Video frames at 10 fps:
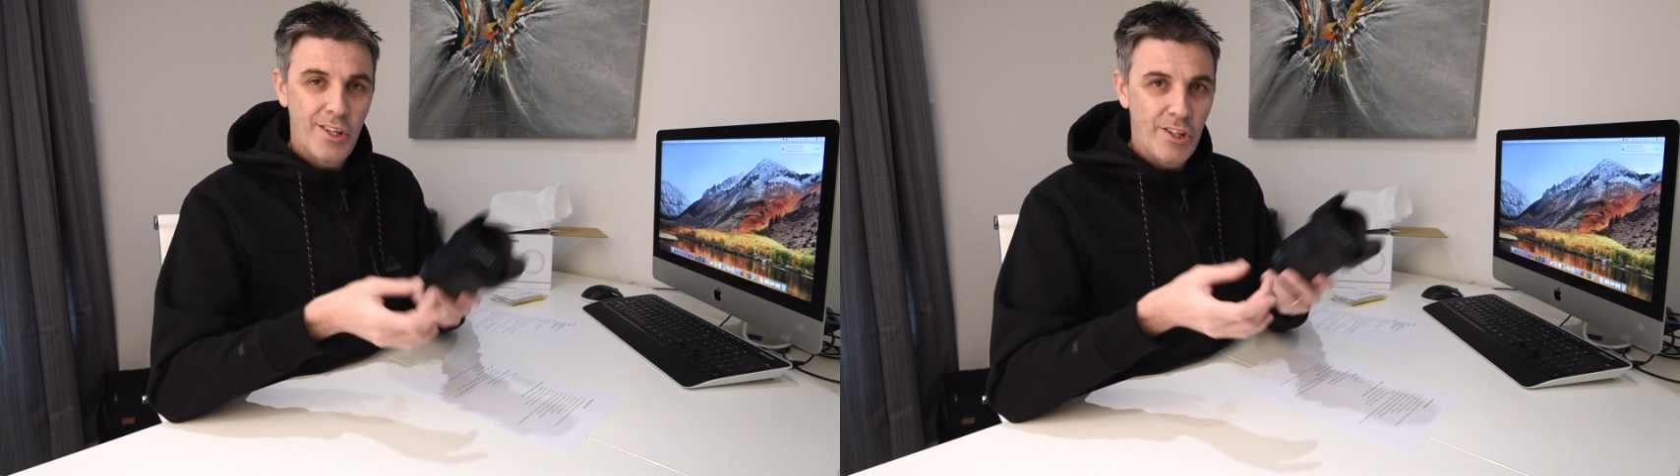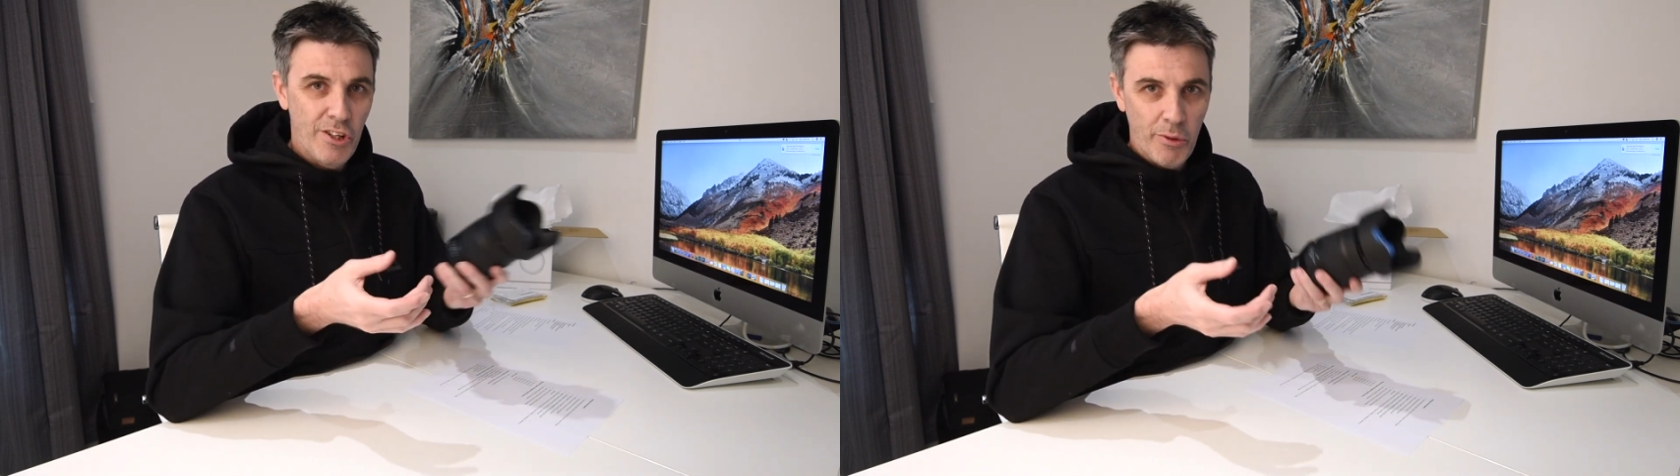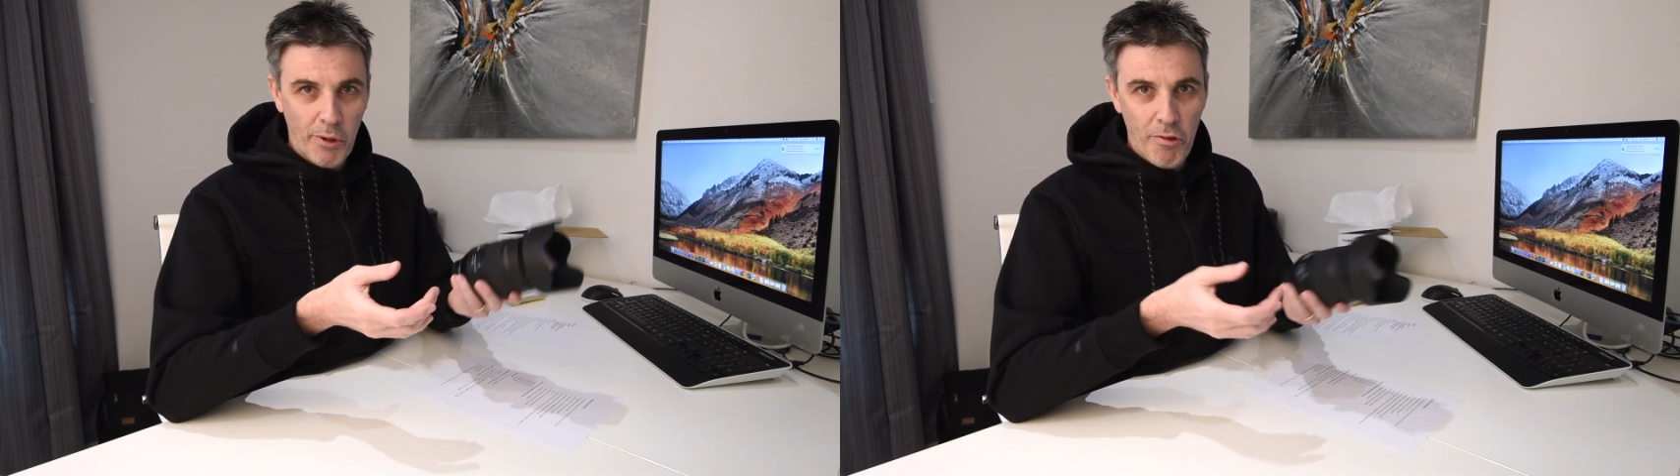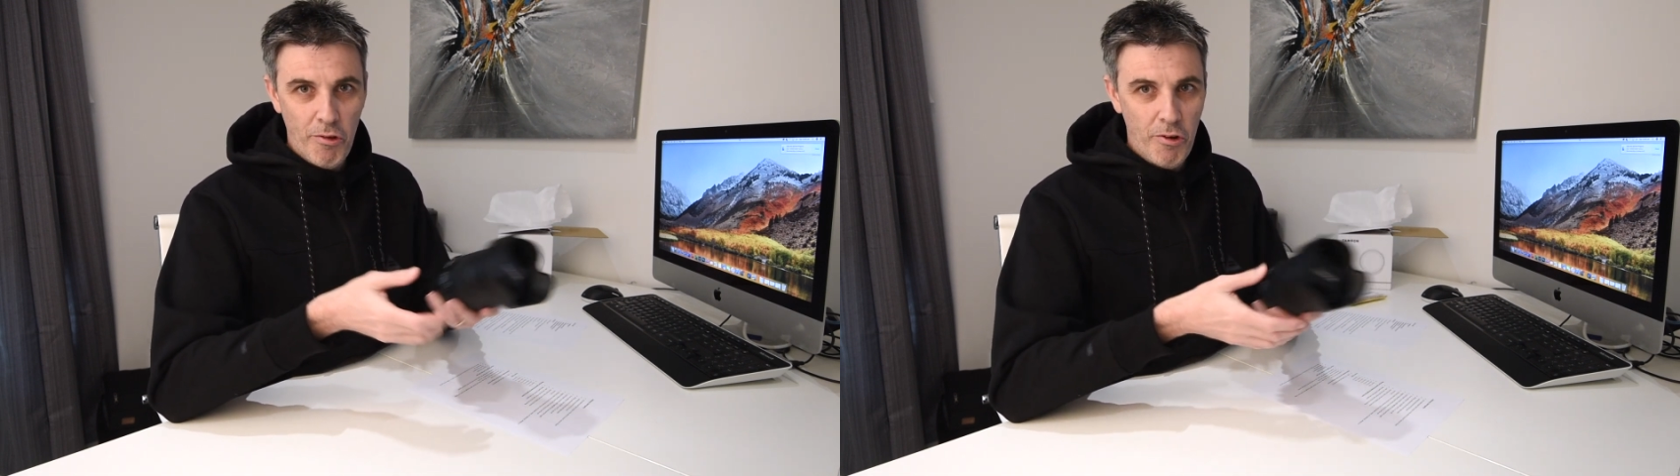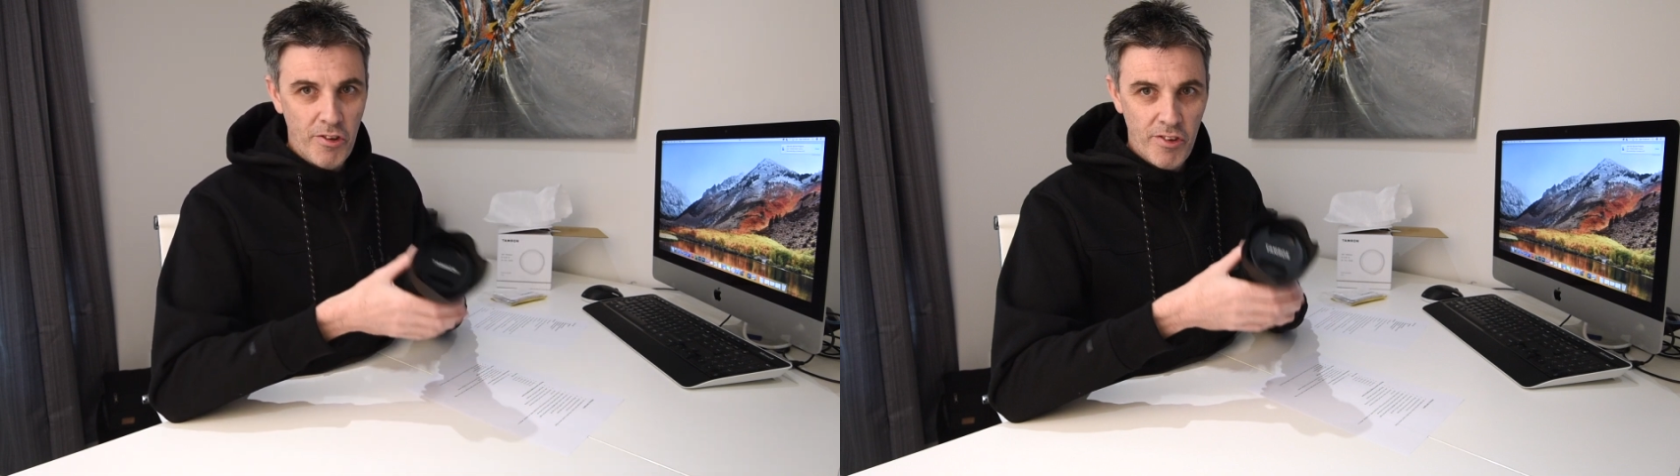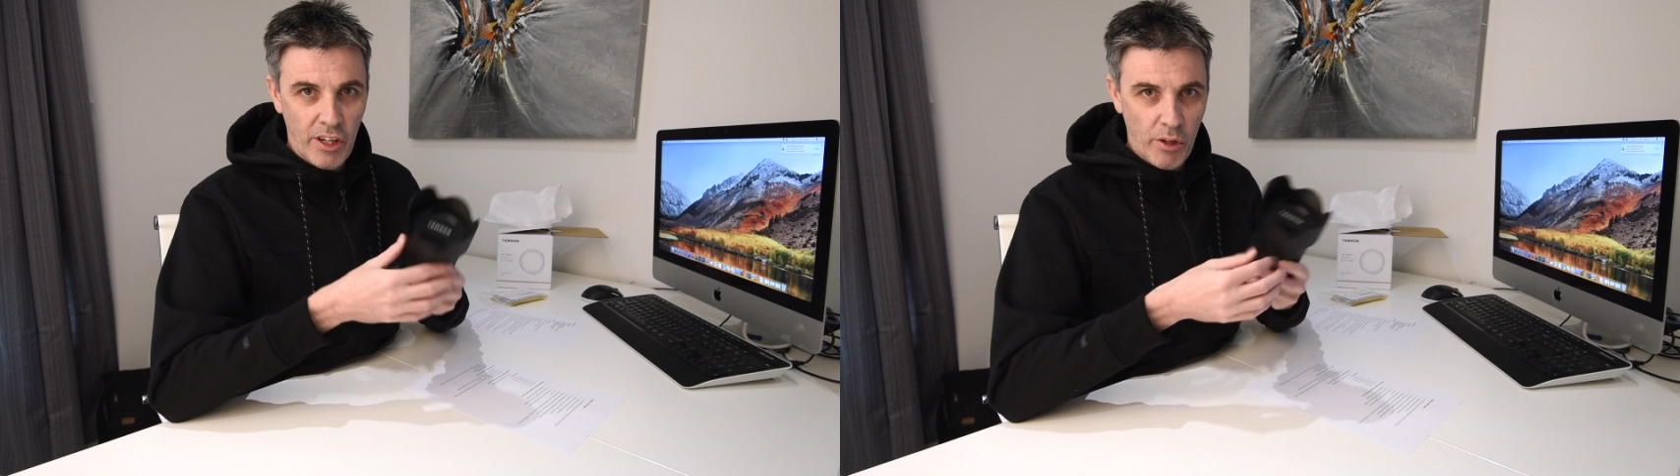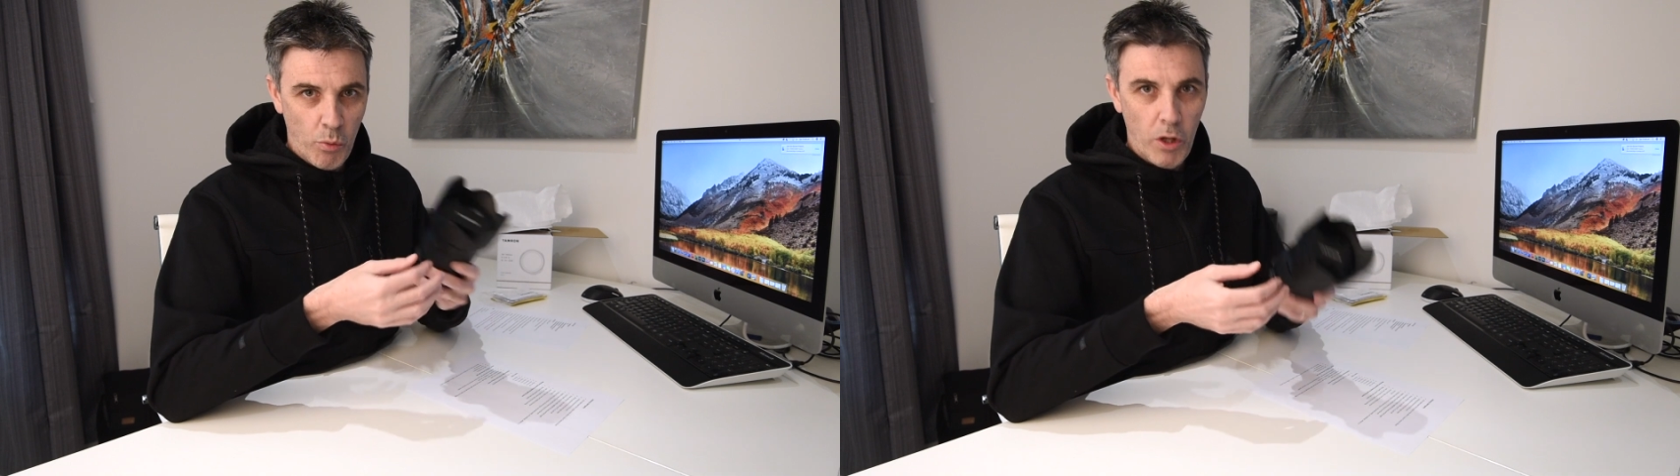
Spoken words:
you're doing a 30-second,